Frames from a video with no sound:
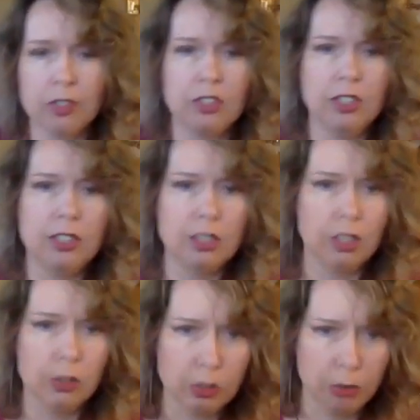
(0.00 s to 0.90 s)
She
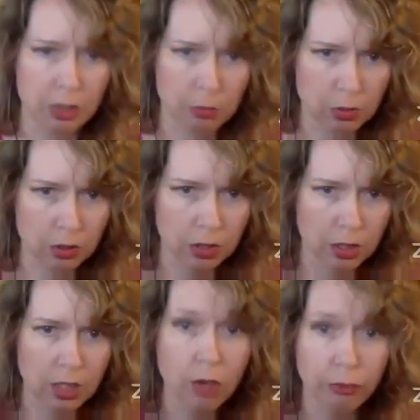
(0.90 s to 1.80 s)
slows a bit
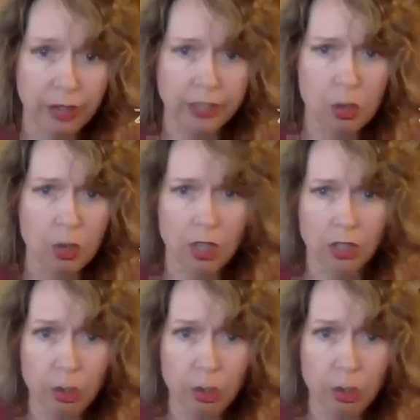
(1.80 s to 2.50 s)
more. Go, Fran, go,